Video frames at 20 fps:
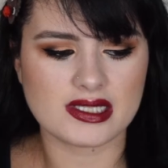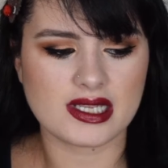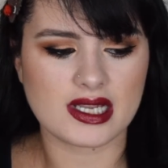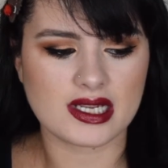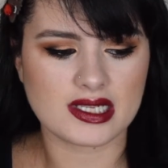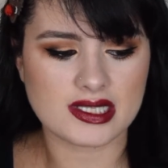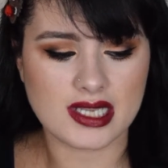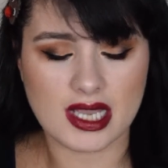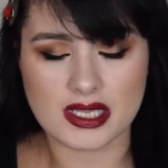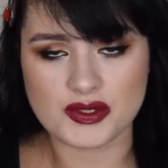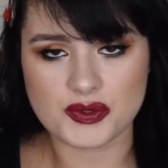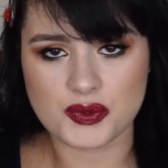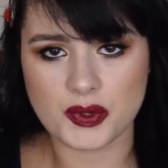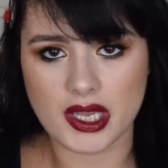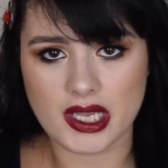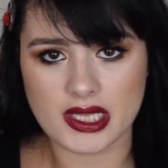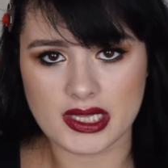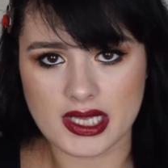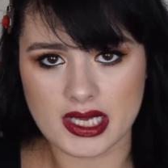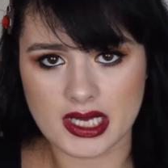
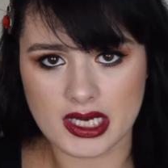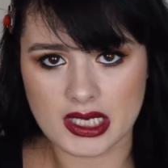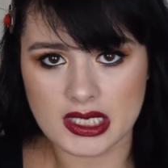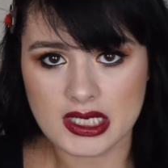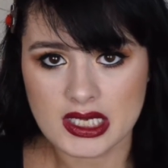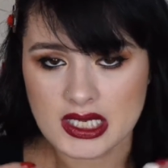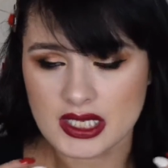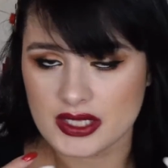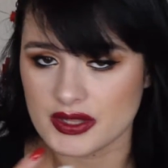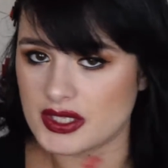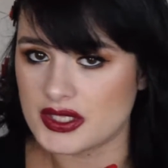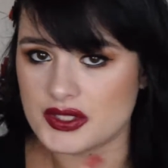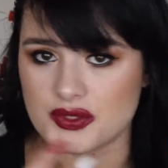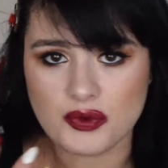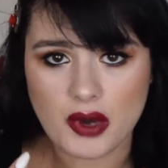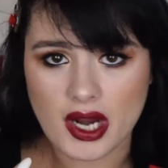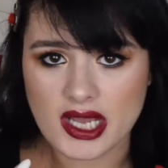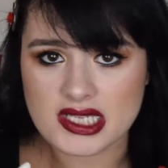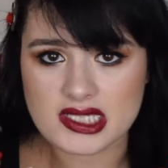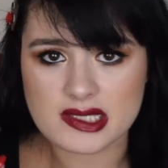accentuate the
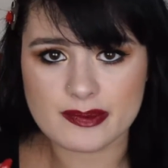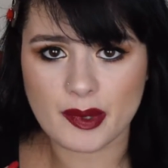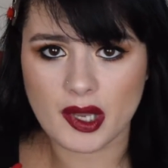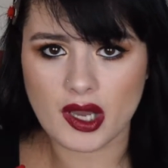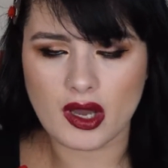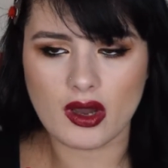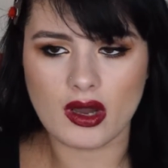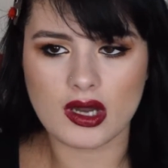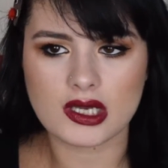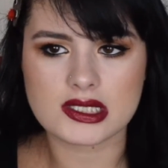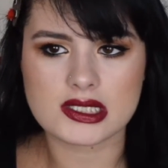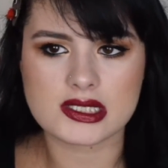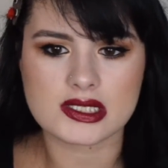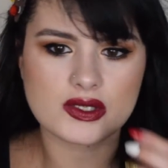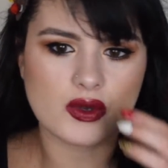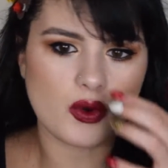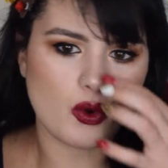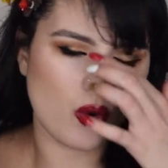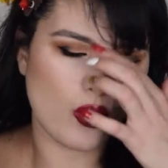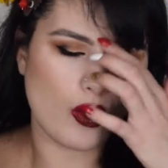dry
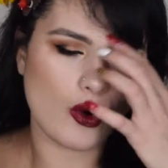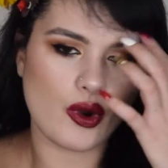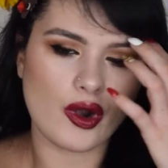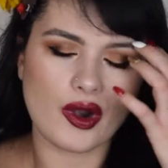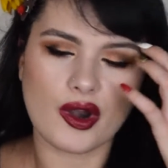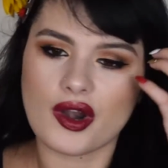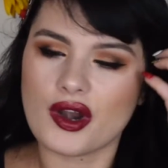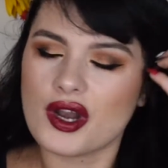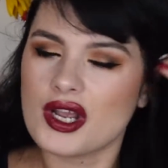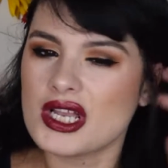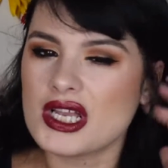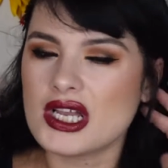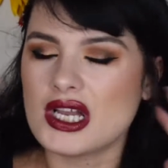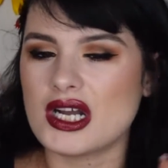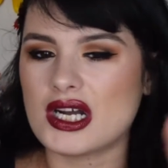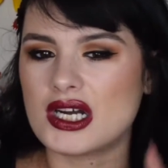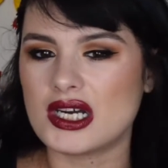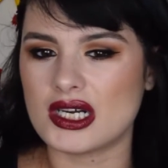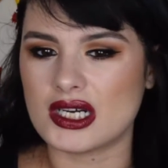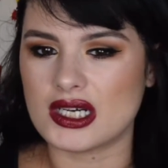spots or
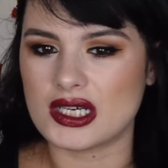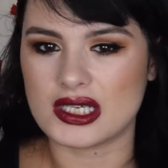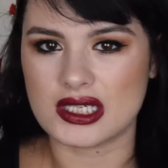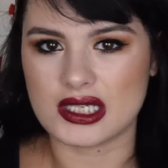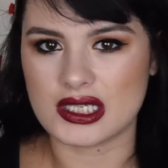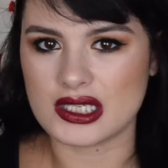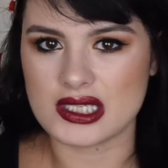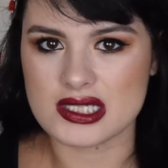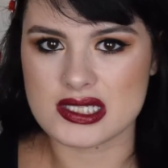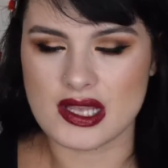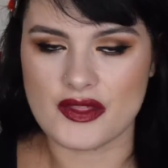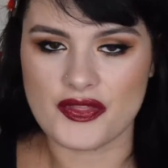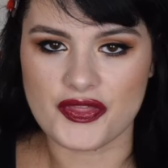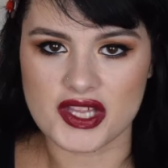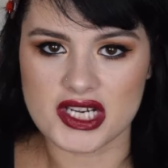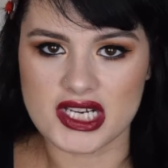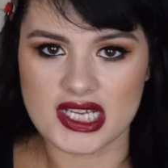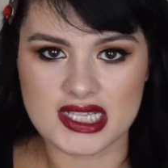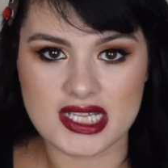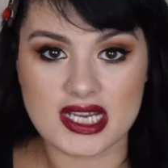
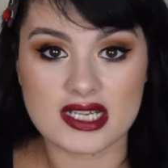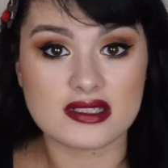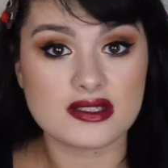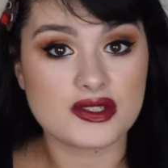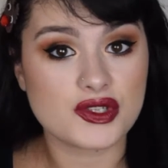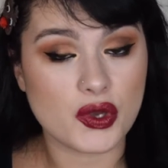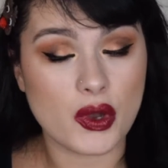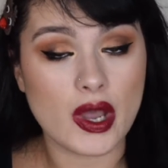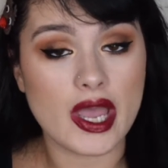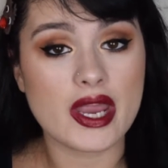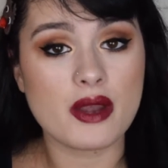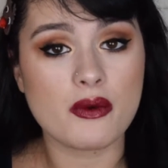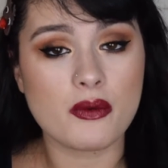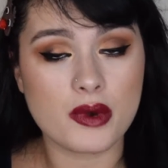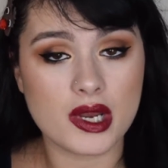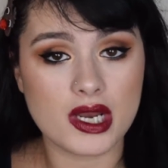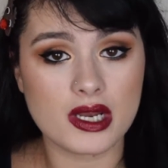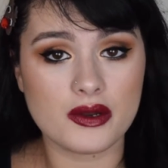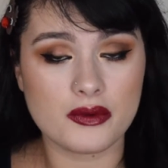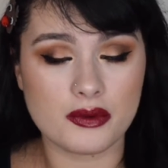something like that. So I
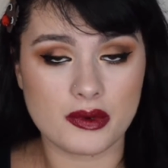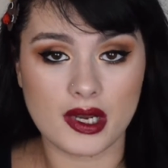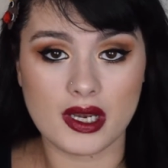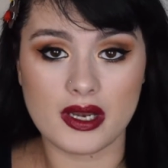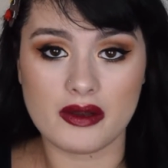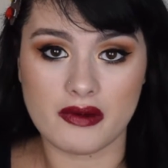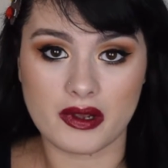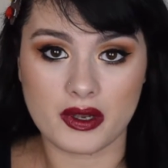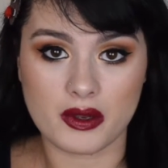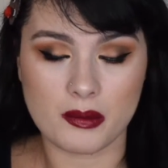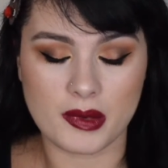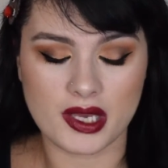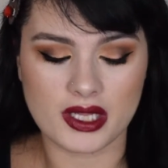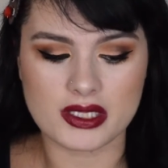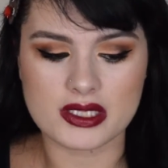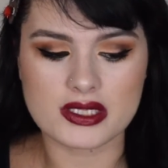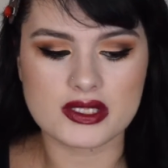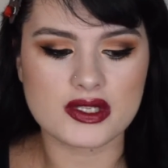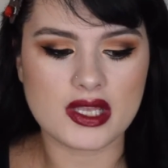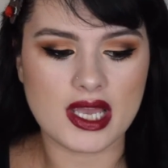really
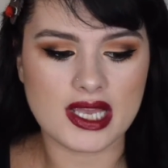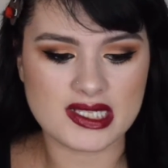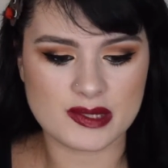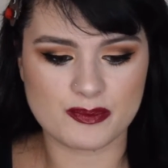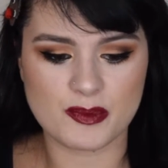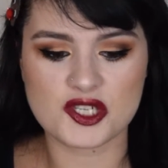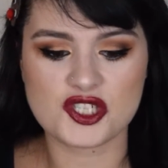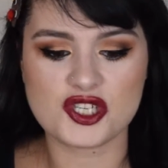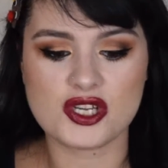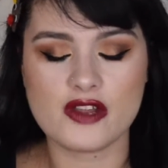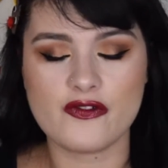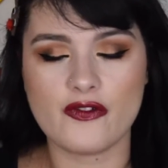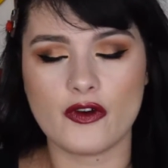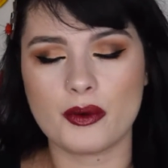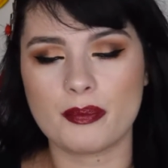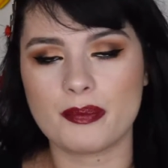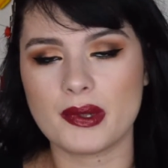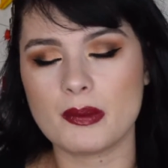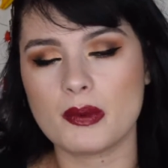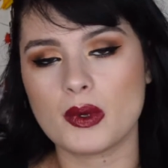recommend it, especially
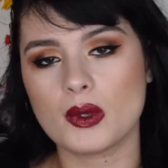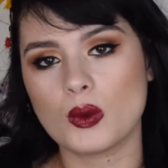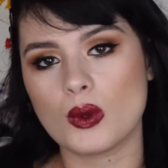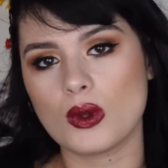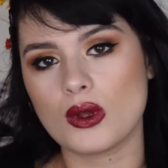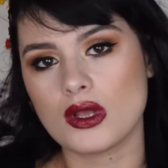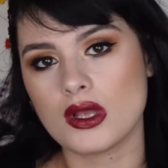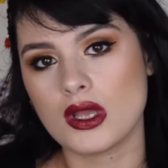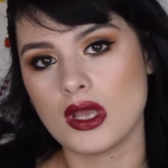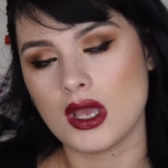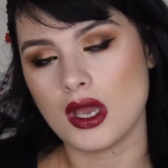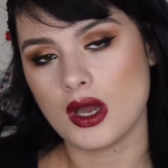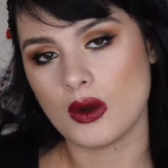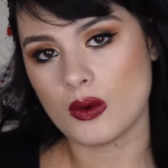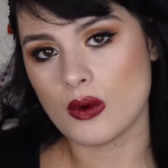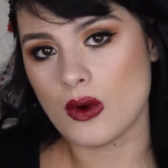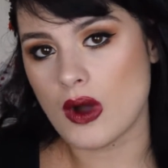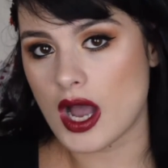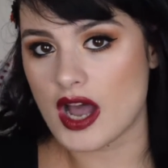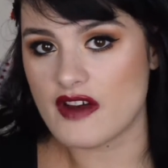for people
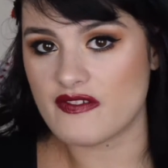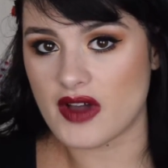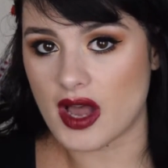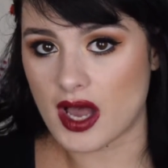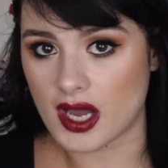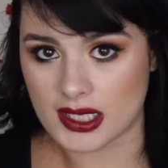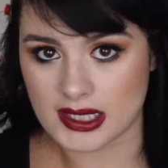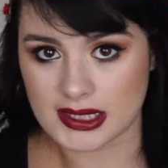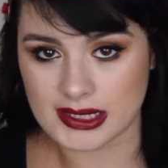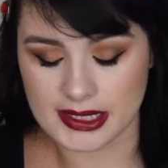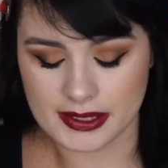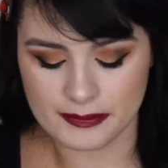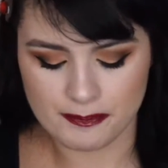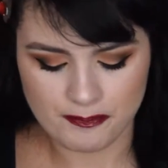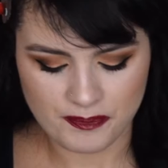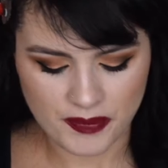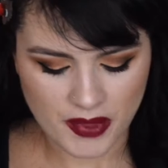who have acne.